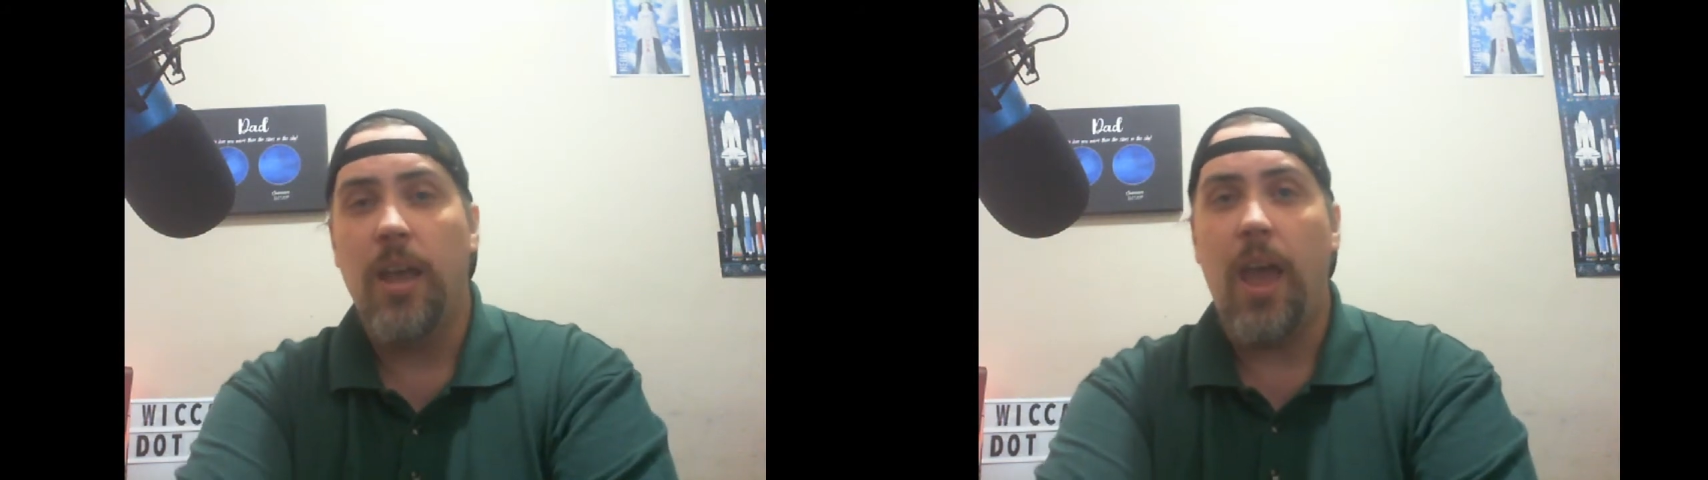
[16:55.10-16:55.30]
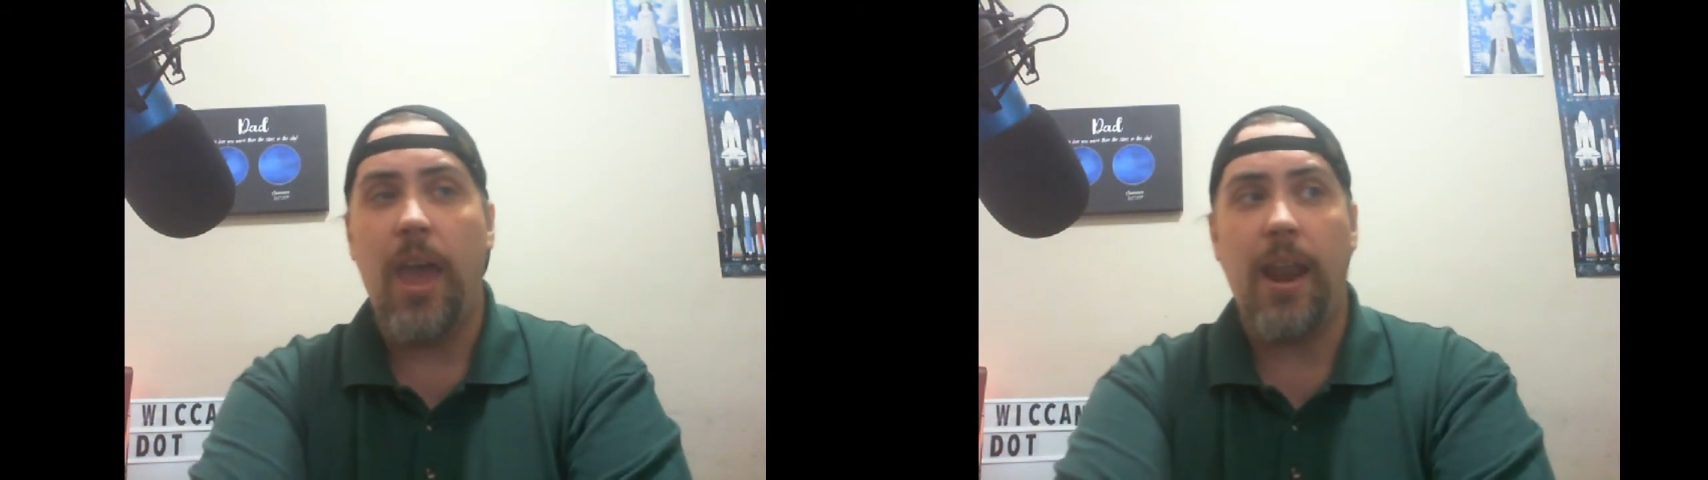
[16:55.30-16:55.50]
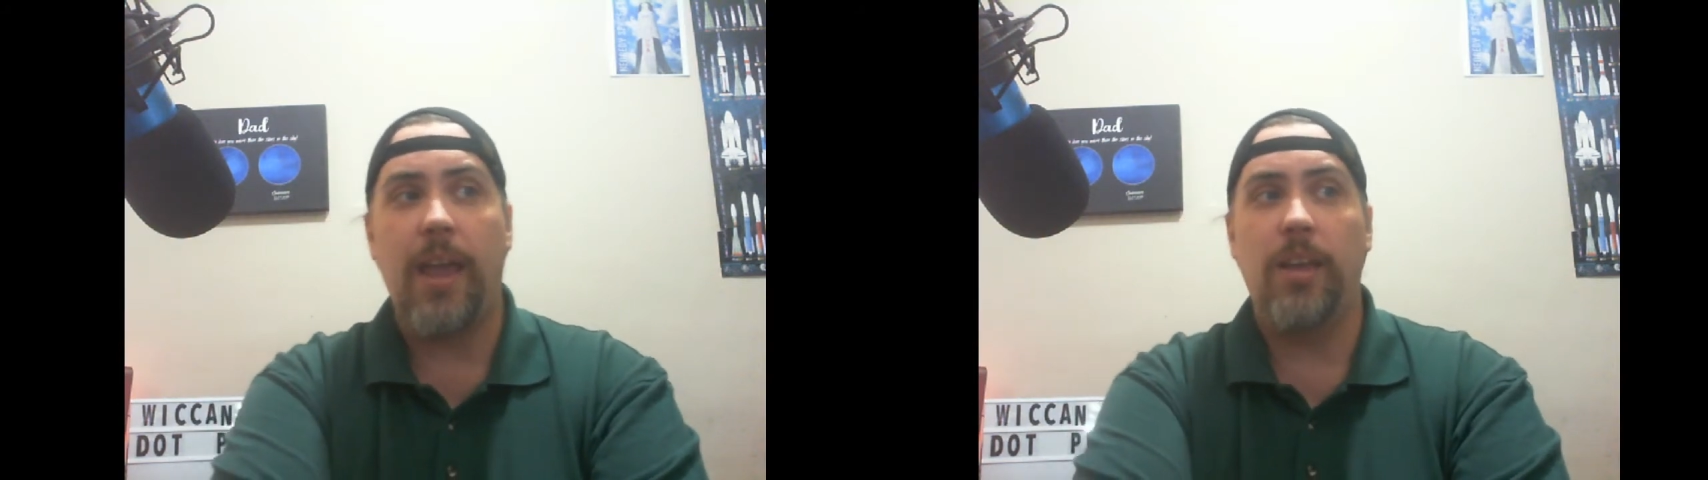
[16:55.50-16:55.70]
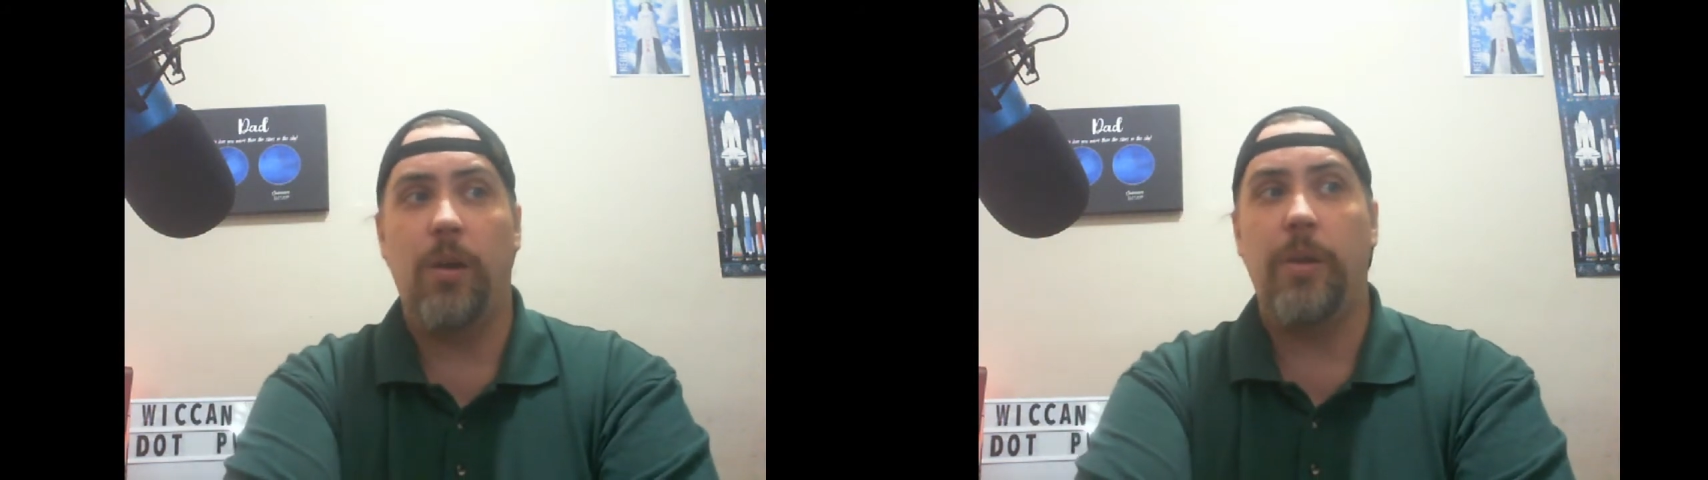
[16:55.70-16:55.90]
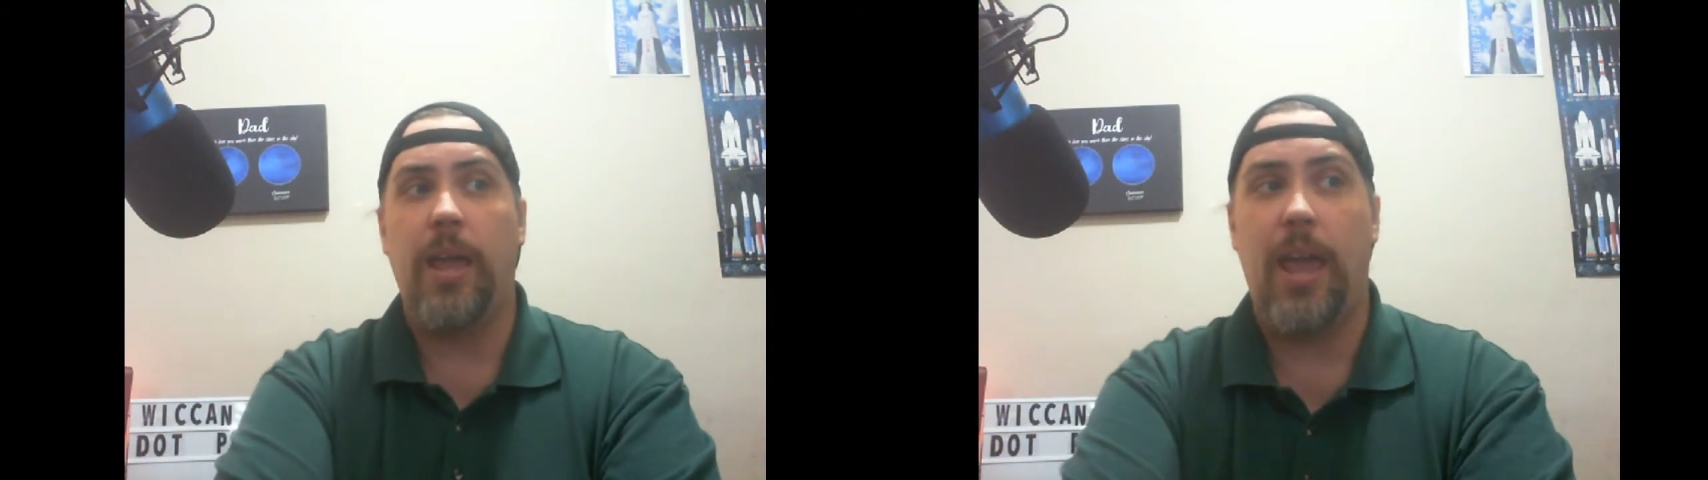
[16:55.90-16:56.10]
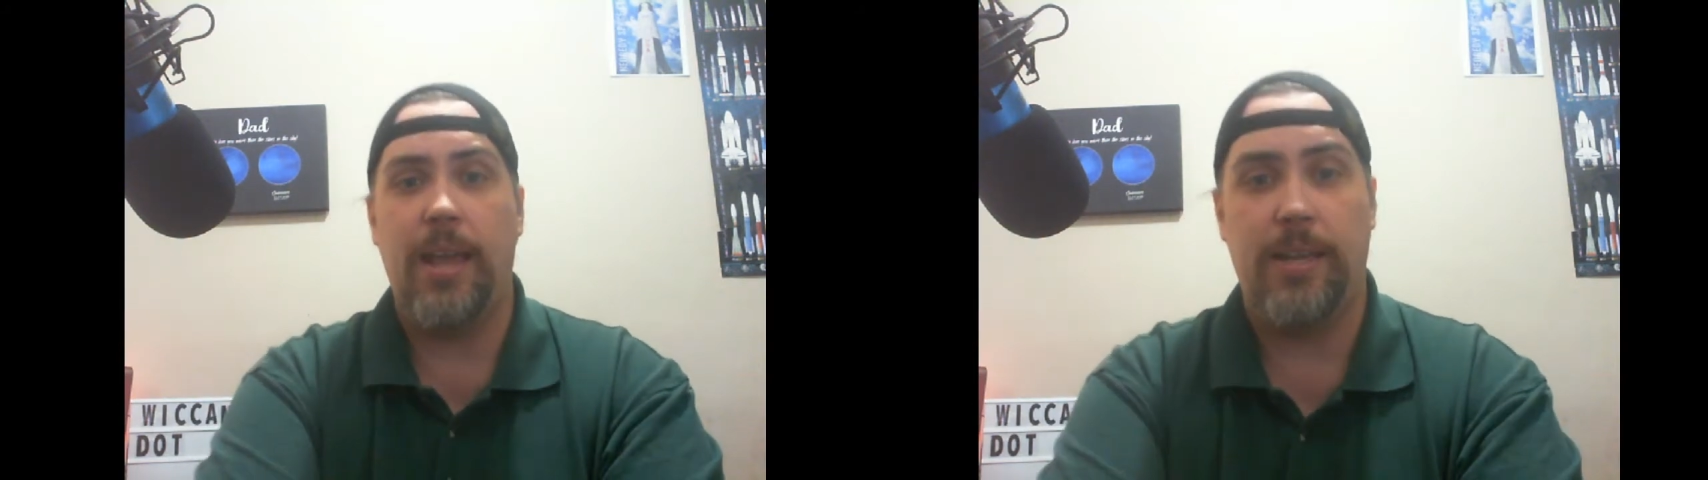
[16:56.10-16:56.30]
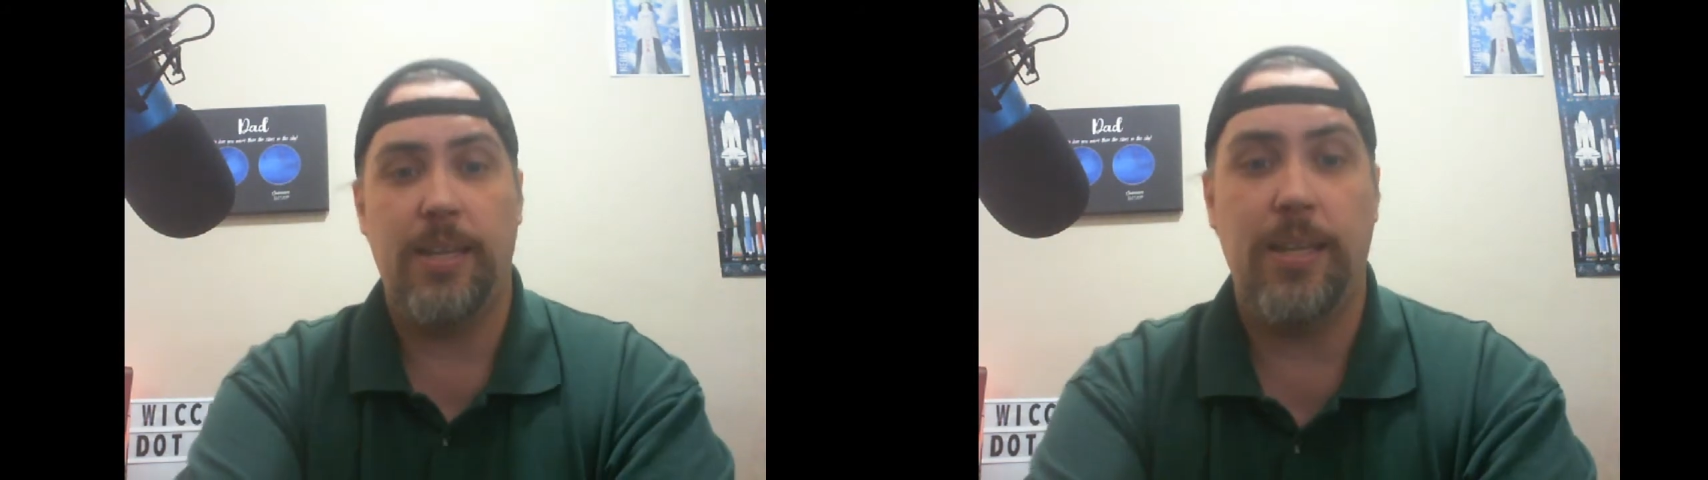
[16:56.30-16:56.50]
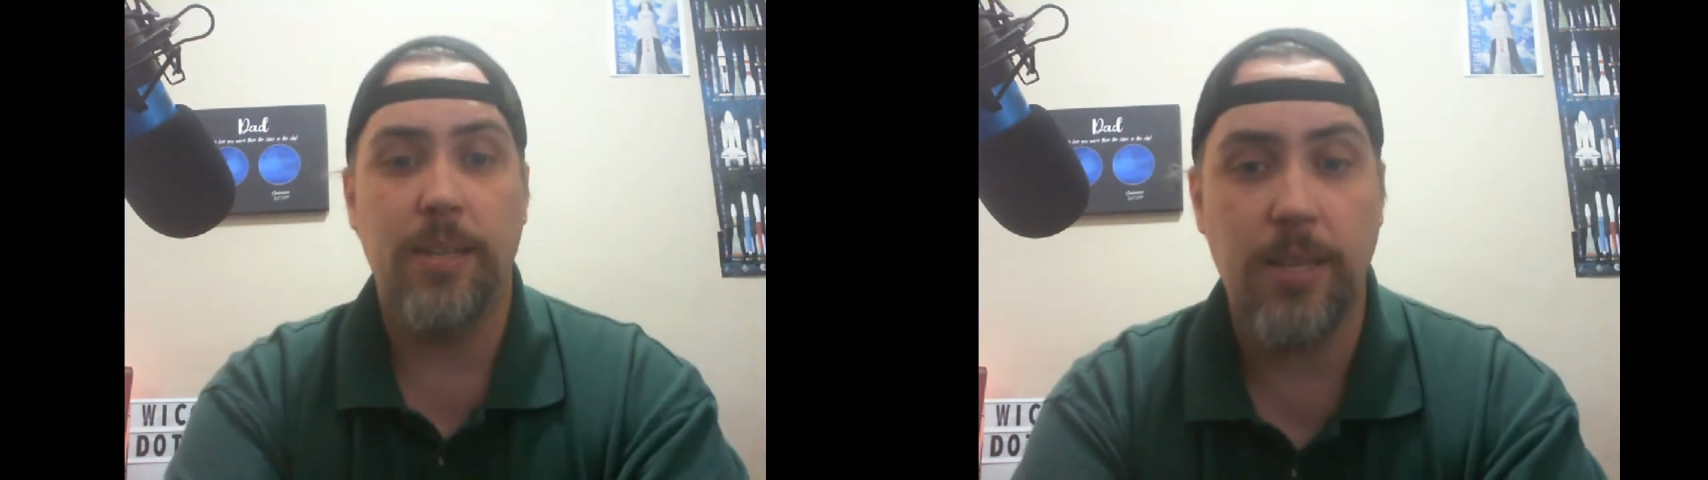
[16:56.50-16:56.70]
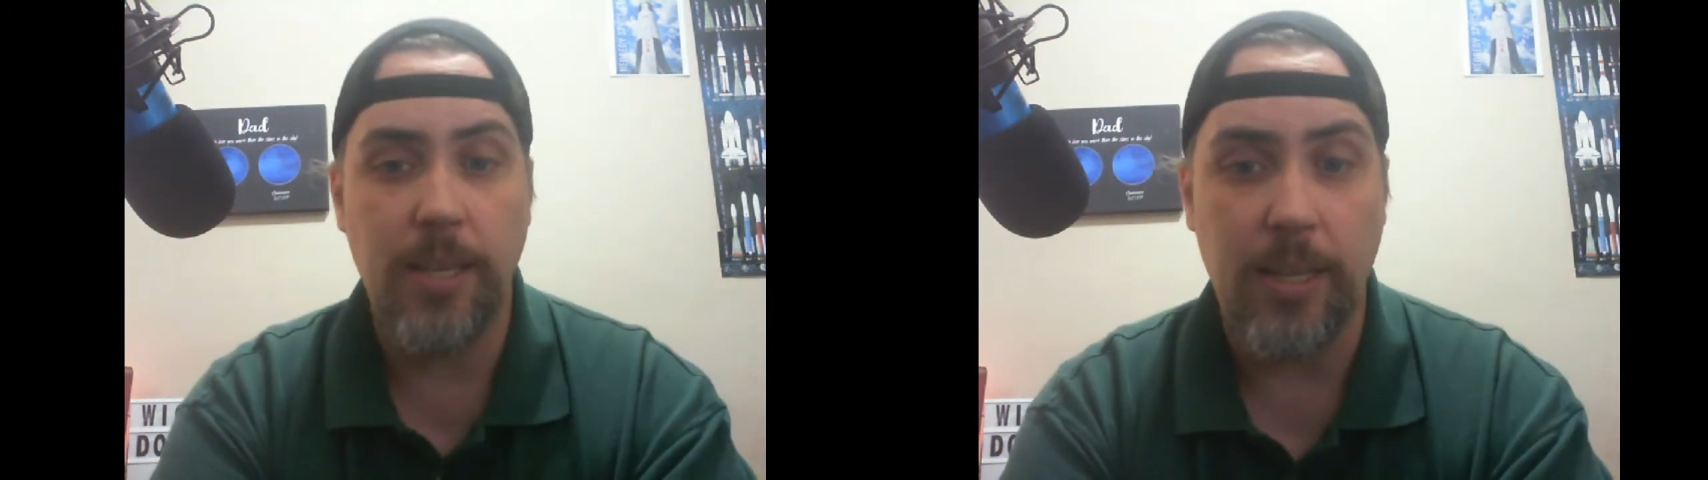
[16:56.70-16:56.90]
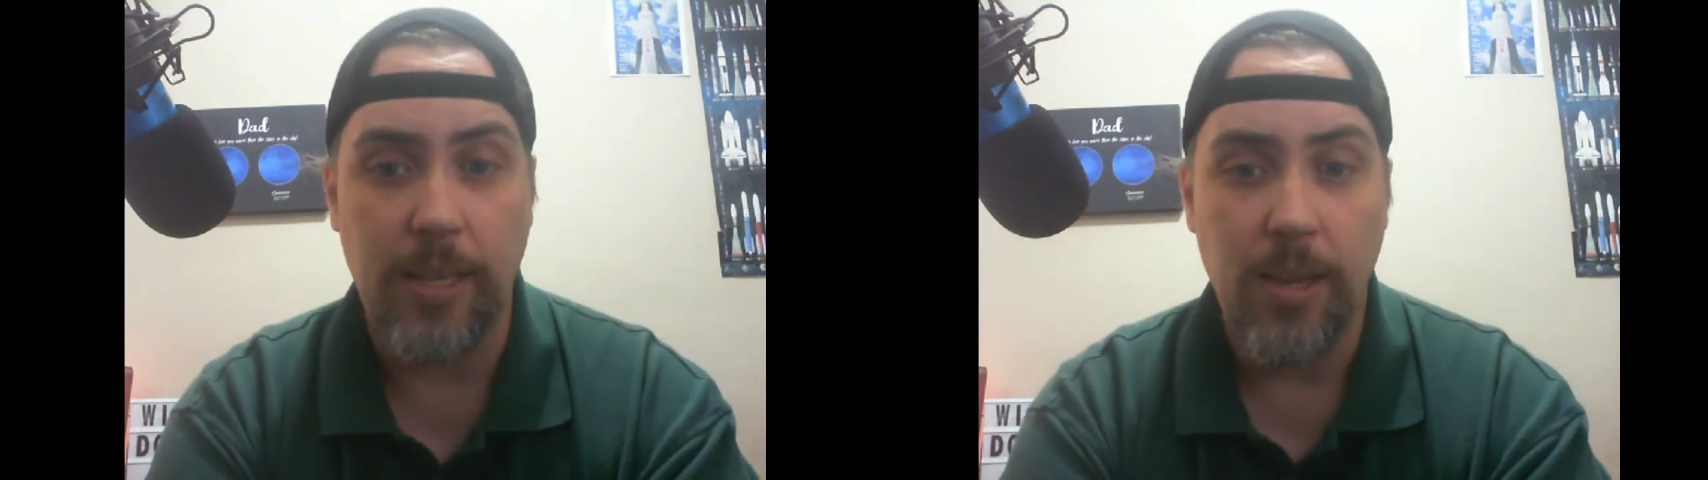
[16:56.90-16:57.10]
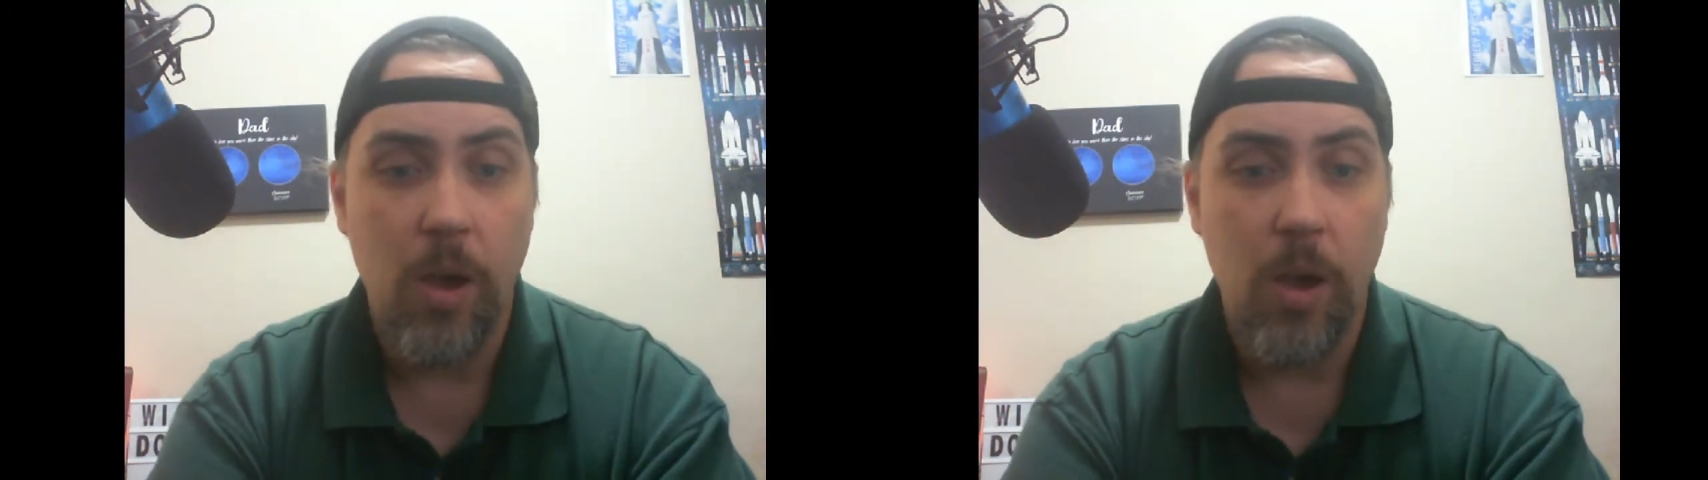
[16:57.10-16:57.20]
and I can go to AT&T,